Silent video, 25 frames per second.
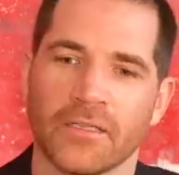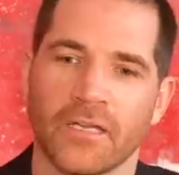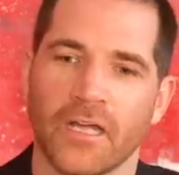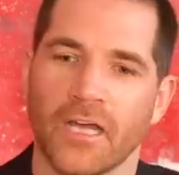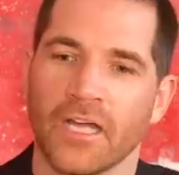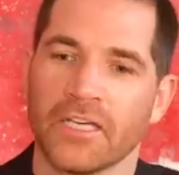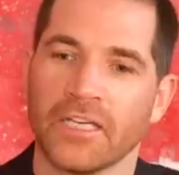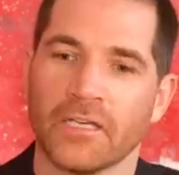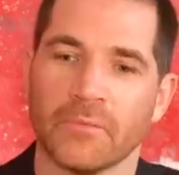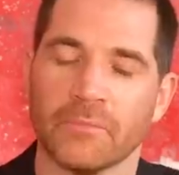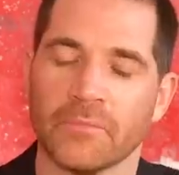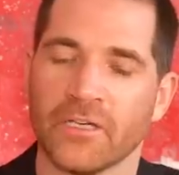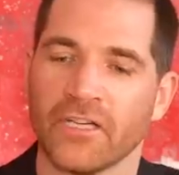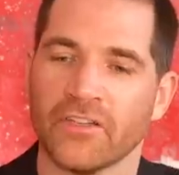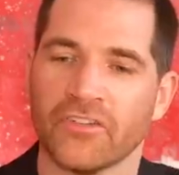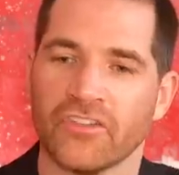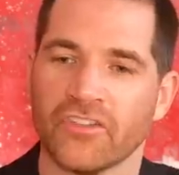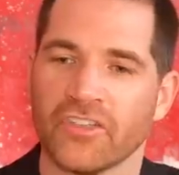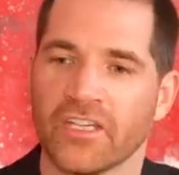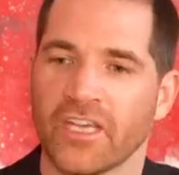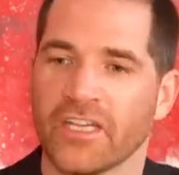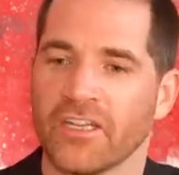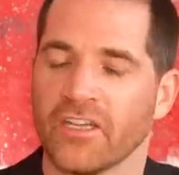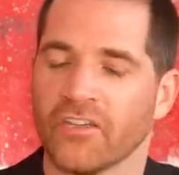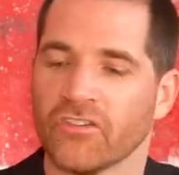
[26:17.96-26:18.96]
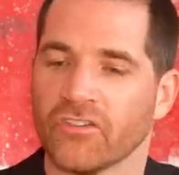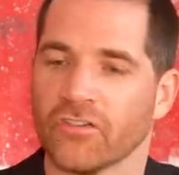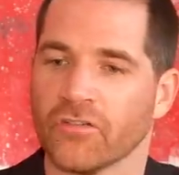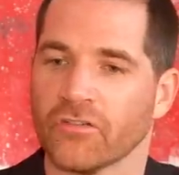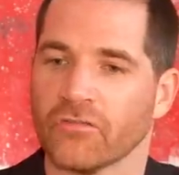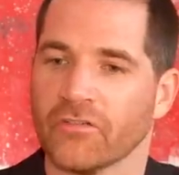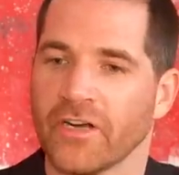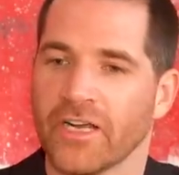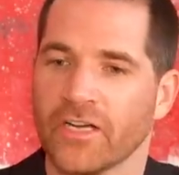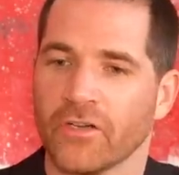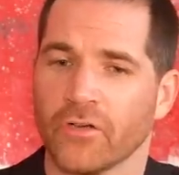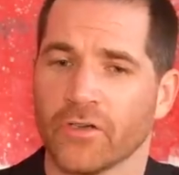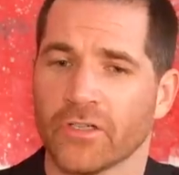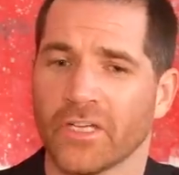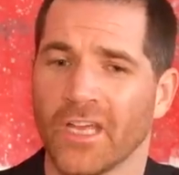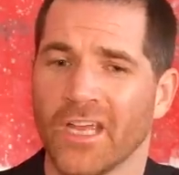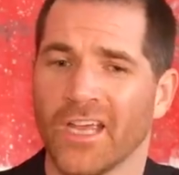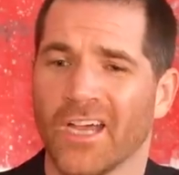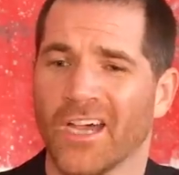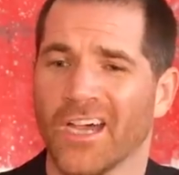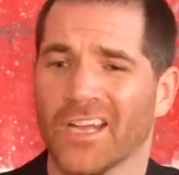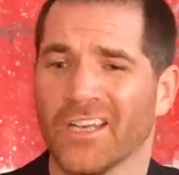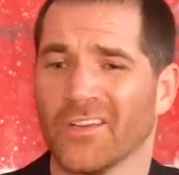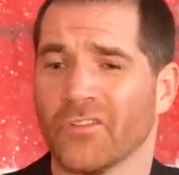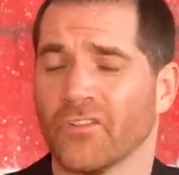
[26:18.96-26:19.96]
I don't mind saying this on record.
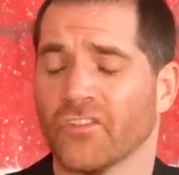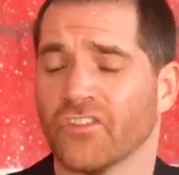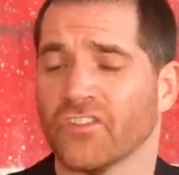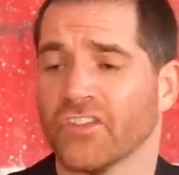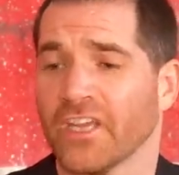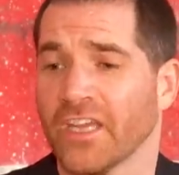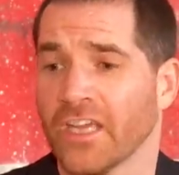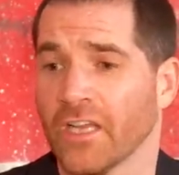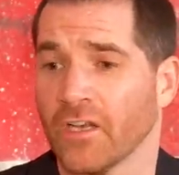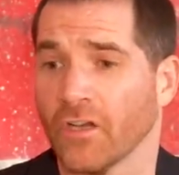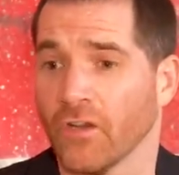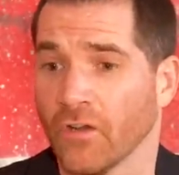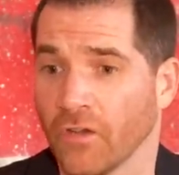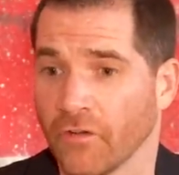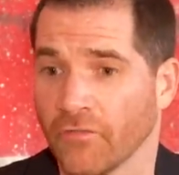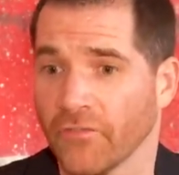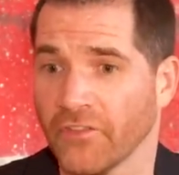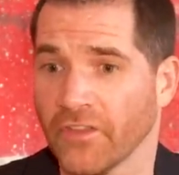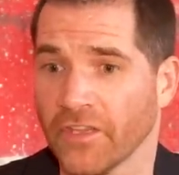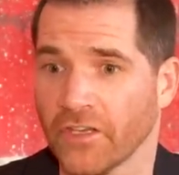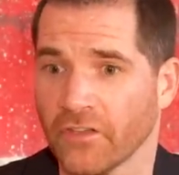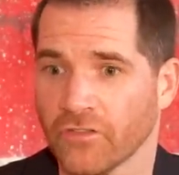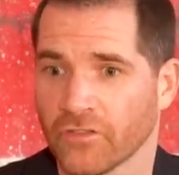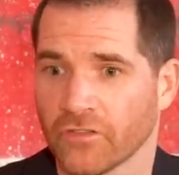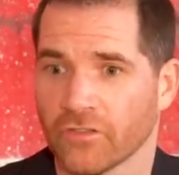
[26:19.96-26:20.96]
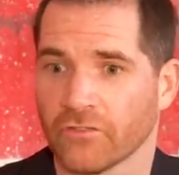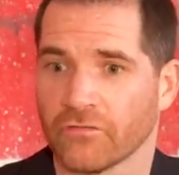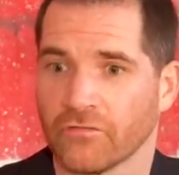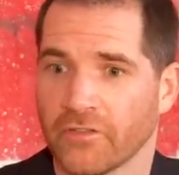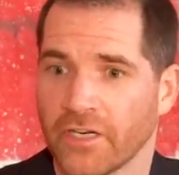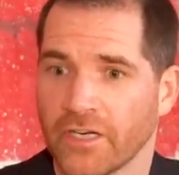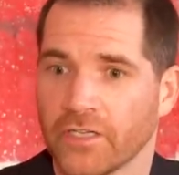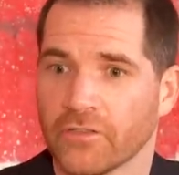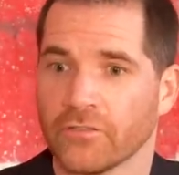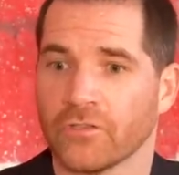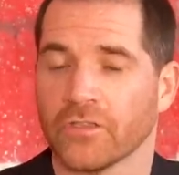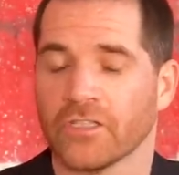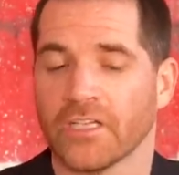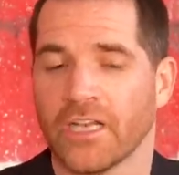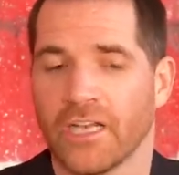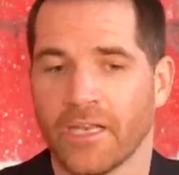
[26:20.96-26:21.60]
I don't say a lot of things on record.